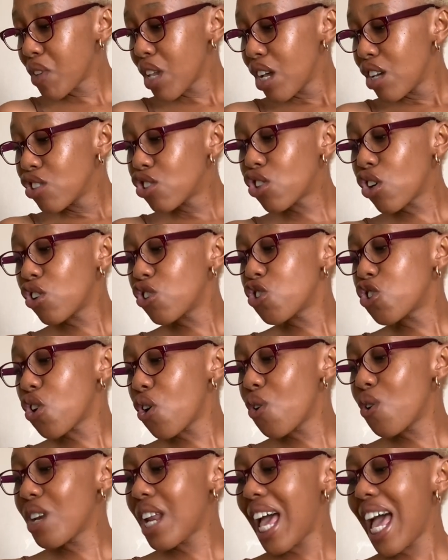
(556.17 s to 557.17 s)
So
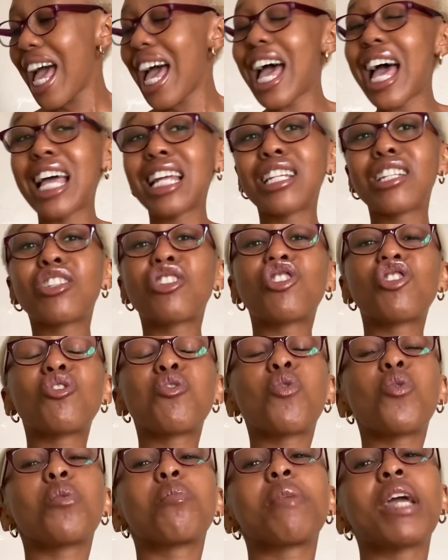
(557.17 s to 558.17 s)
don't add
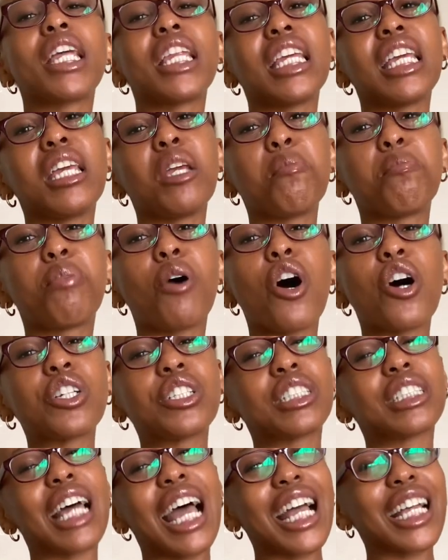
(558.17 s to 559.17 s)
too many
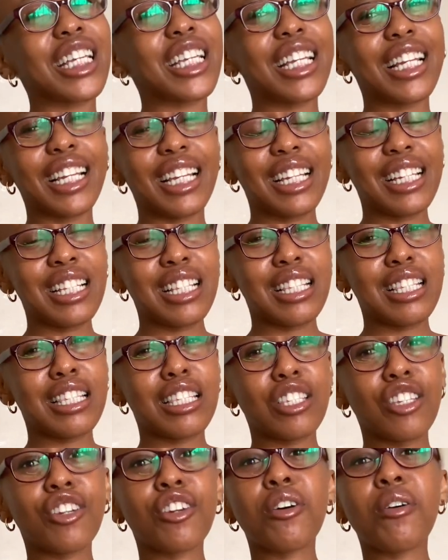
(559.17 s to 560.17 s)
past accolades.
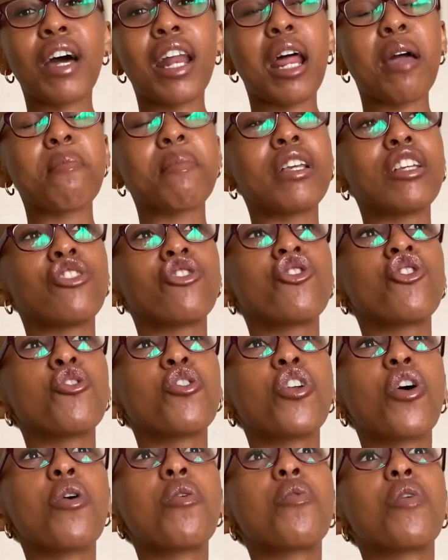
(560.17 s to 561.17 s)
You know what I mean? You
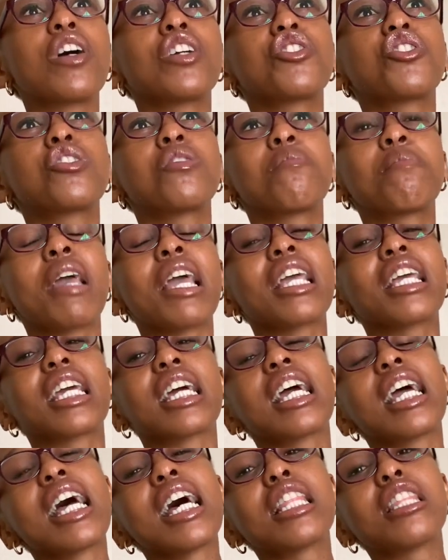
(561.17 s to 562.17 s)
don't want to make
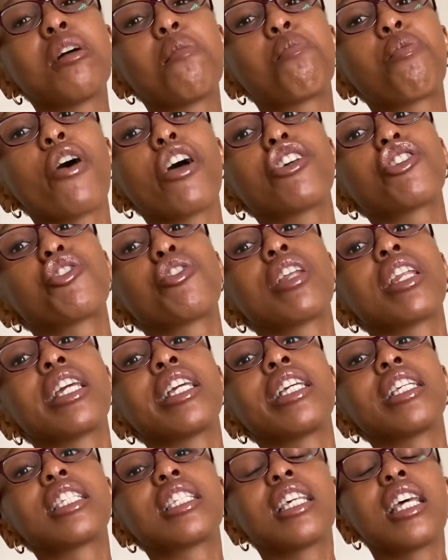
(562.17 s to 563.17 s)
the press
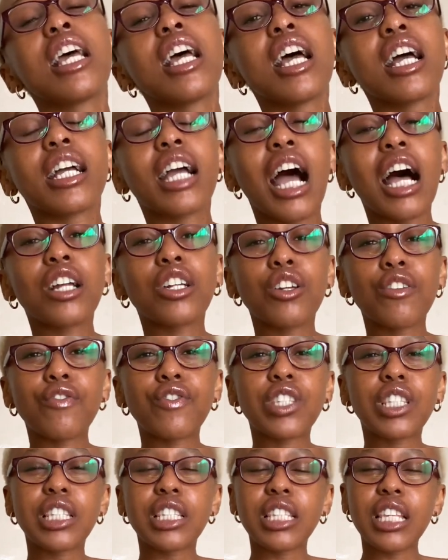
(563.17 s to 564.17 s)
release kind of
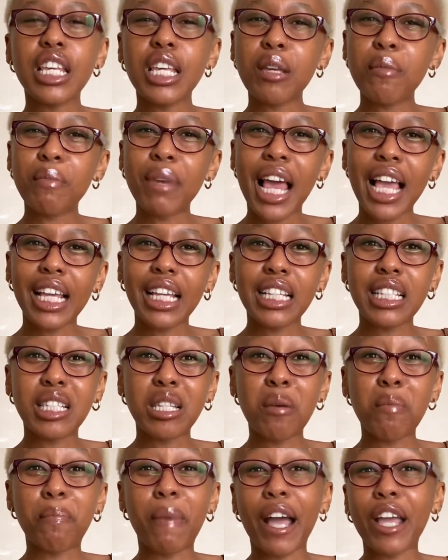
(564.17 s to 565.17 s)
seem like it's
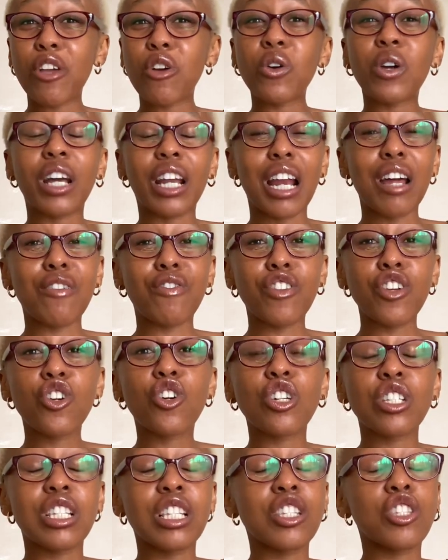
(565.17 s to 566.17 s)
a biography,
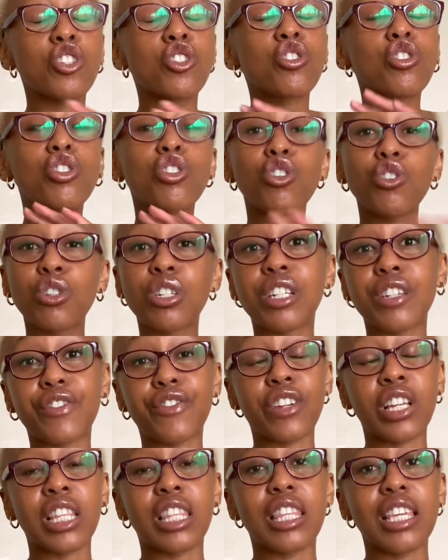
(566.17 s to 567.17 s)
because it's 2
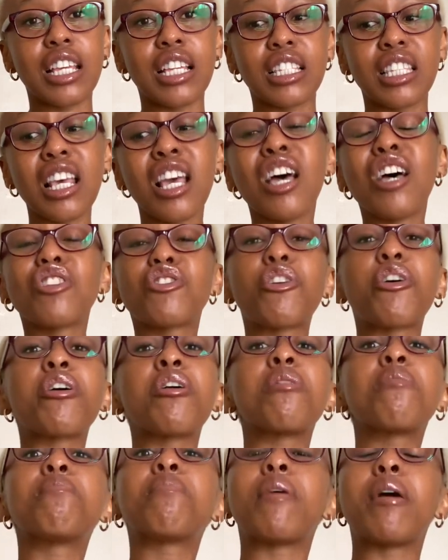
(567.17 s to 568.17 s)
different things. So
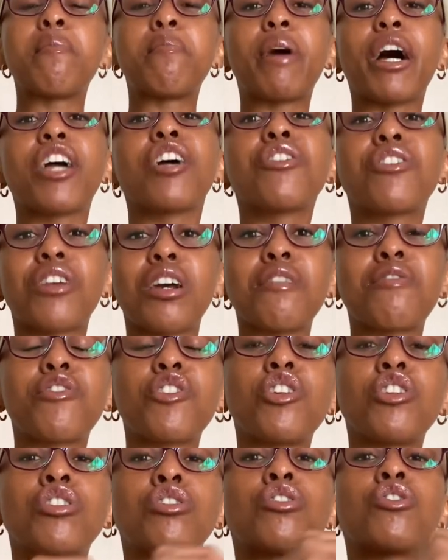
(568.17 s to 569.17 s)
a biography,
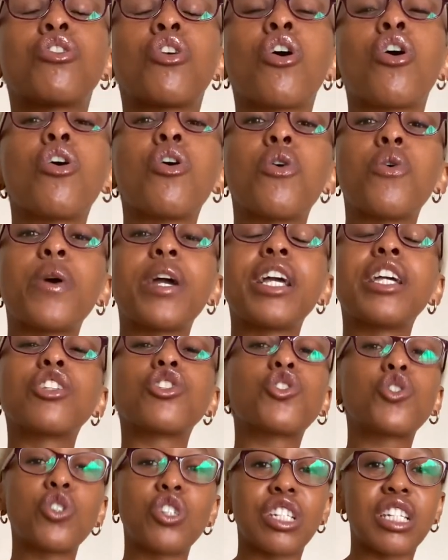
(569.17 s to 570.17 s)
you go
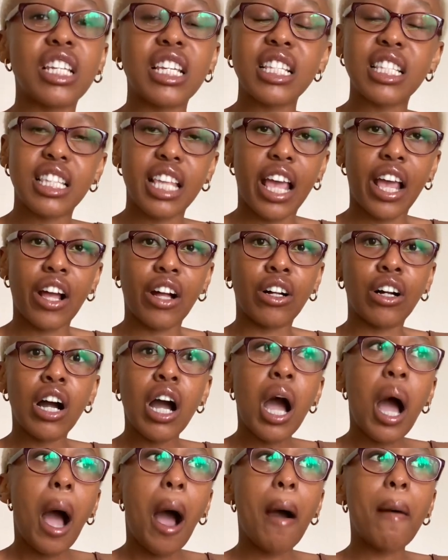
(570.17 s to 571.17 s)
into detail
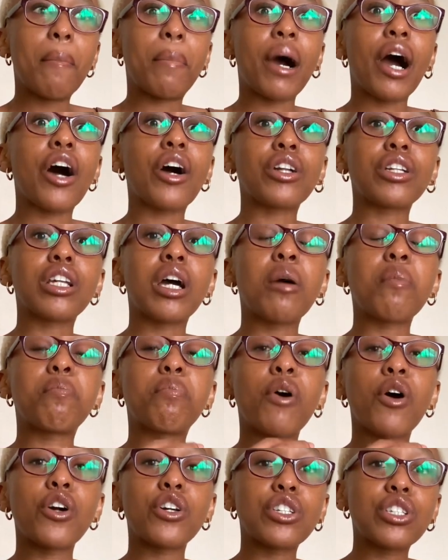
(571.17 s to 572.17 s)
about a
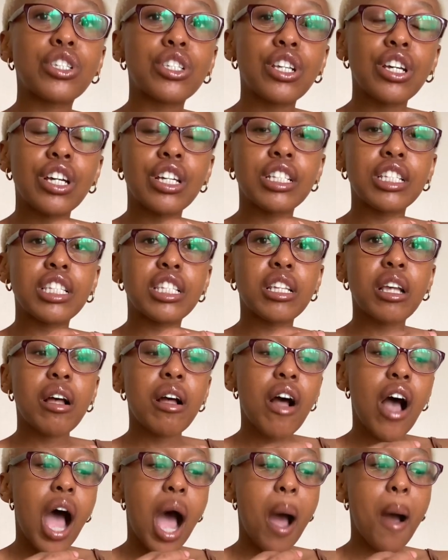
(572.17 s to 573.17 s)
person's
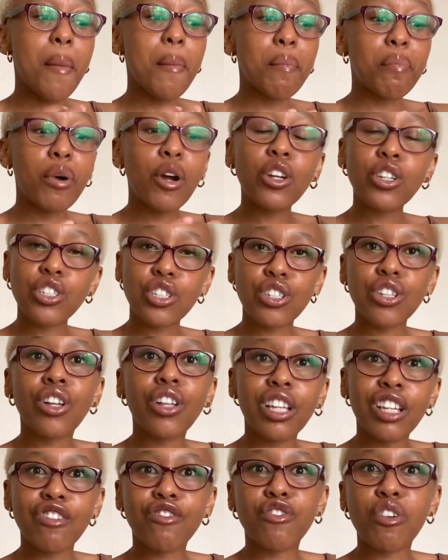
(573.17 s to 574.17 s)
personal
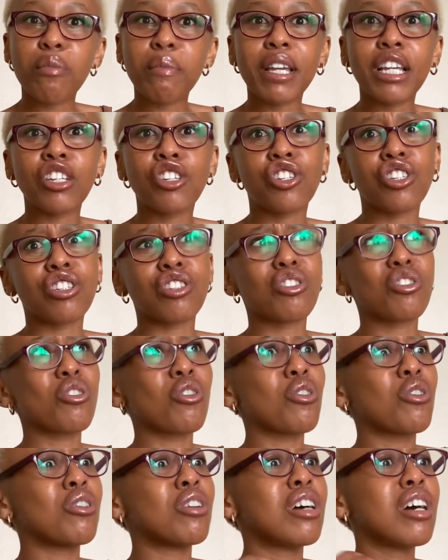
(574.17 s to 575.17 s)
information.
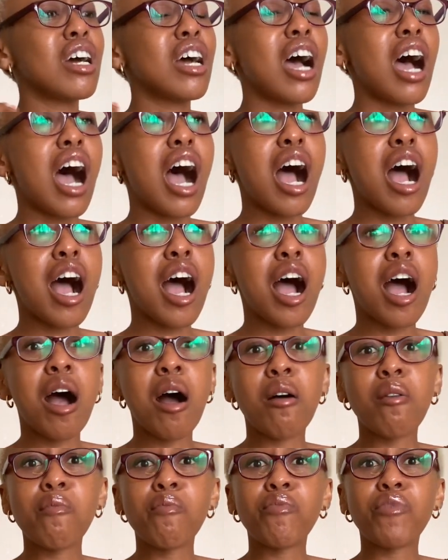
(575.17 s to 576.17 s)
So
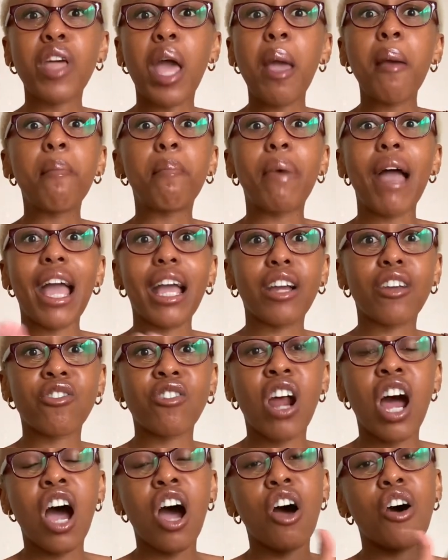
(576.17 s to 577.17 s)
their
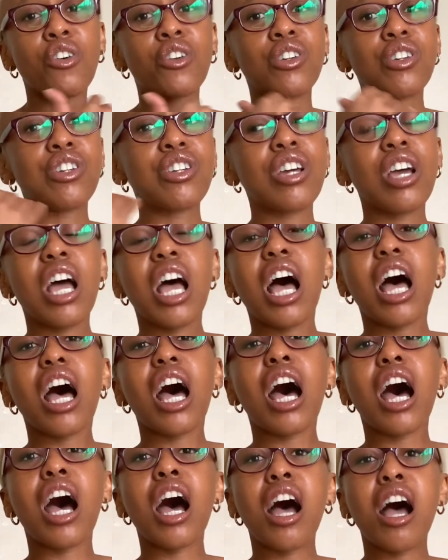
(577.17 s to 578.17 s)
background,
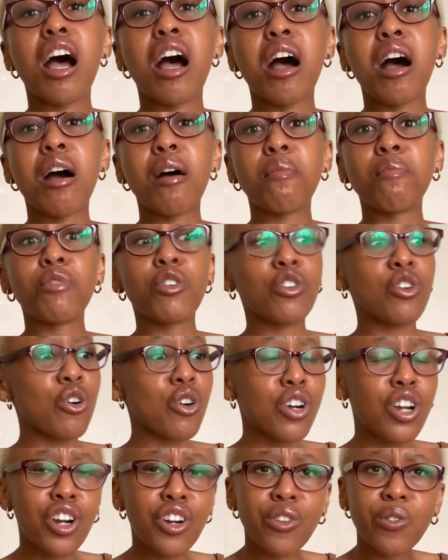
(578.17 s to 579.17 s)

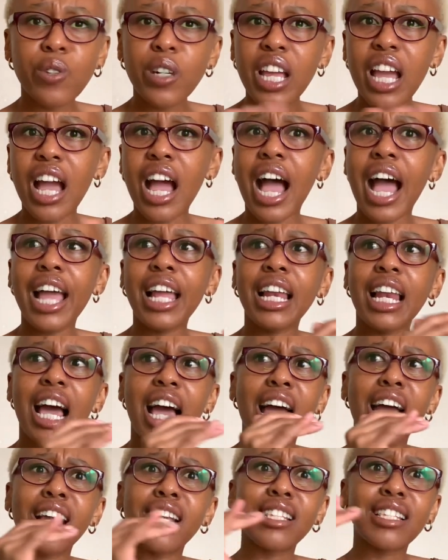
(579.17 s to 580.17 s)
career
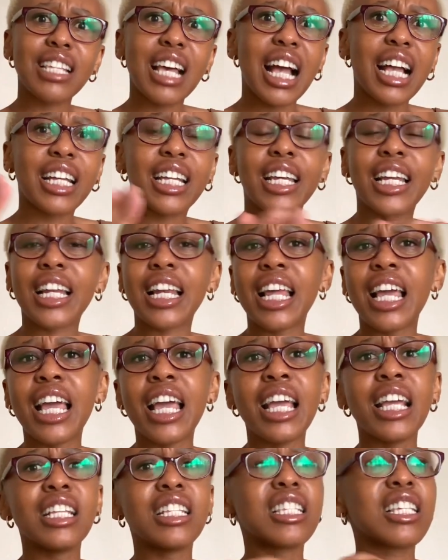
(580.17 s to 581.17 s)
highlights,
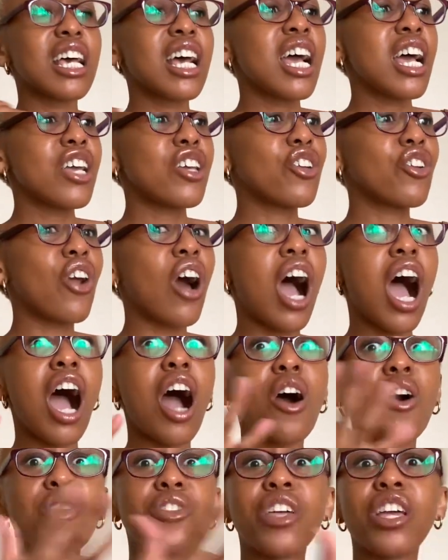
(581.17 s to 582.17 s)
accolades,
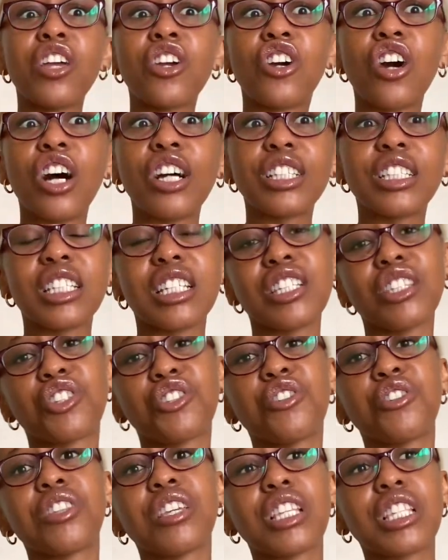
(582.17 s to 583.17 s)
how they got
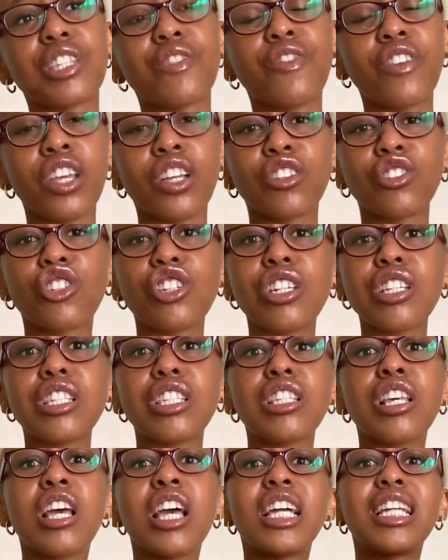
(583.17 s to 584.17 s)
into this field, just
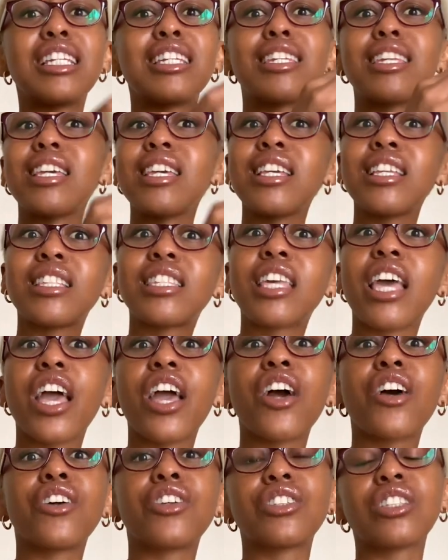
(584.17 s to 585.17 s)

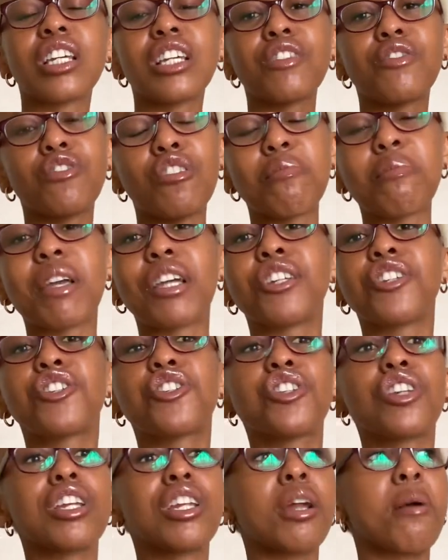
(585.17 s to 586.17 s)
detailed
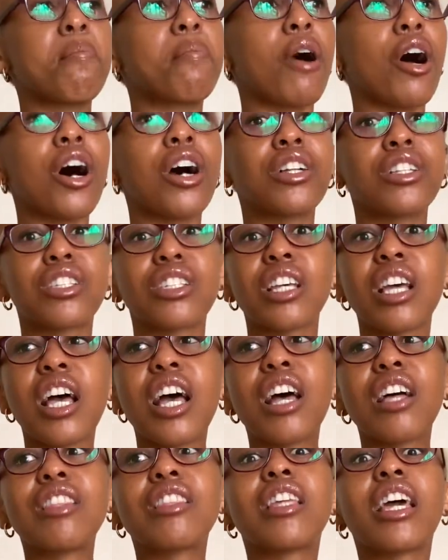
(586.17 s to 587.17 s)
information about
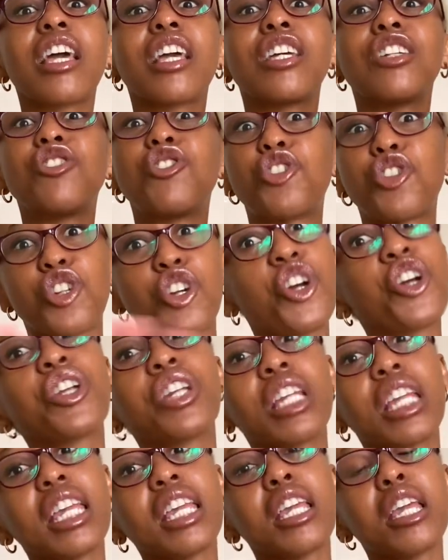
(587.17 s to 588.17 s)
their
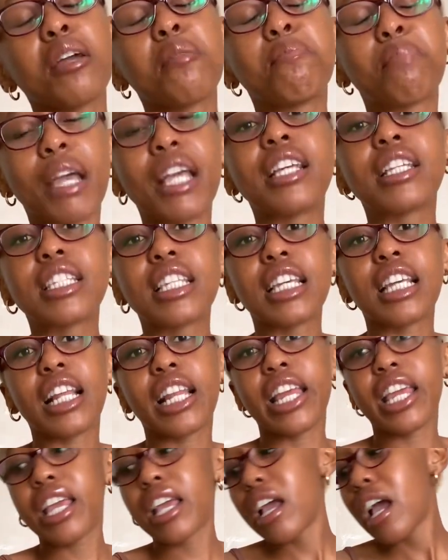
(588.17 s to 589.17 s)
journey,
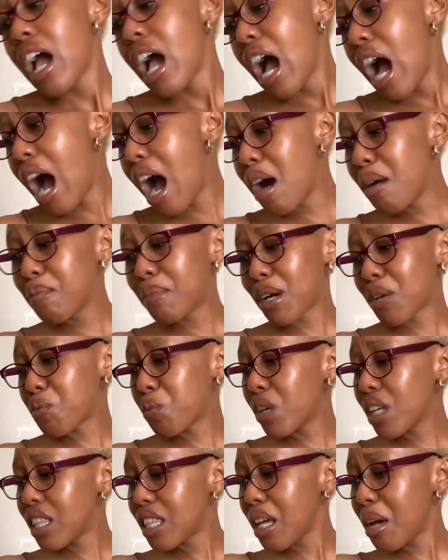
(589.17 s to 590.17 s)
basically. But
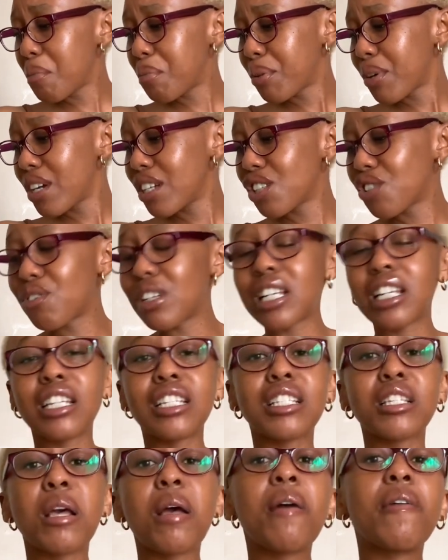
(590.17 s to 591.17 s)
with a press
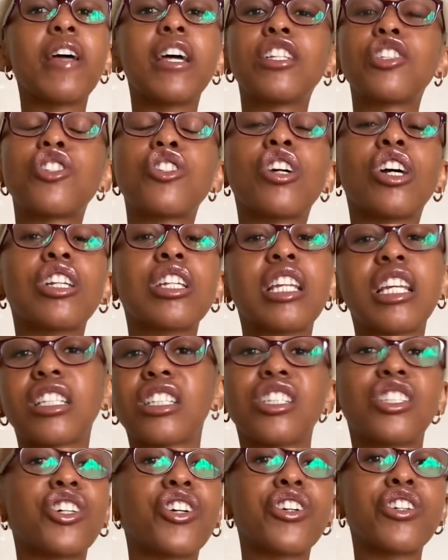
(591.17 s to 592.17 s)
release, it's not
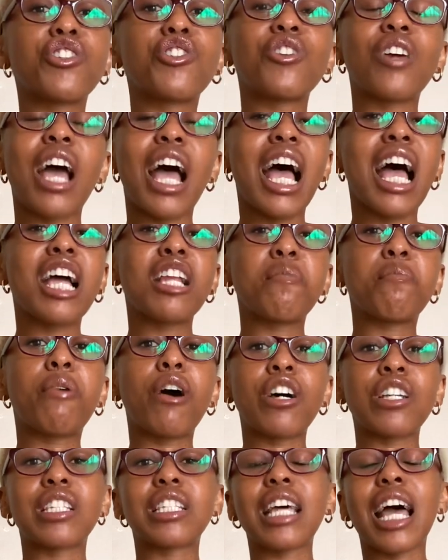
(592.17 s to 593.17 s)
necessary to add
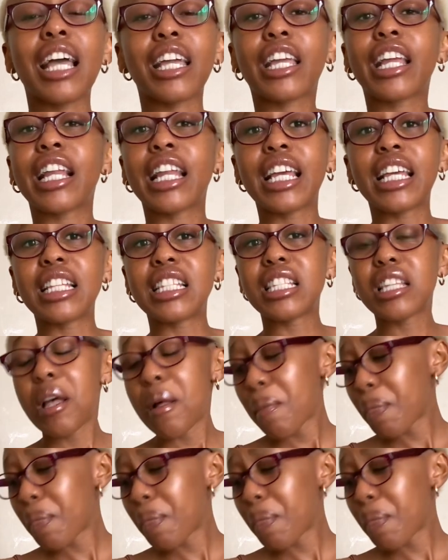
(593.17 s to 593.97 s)
past accolades.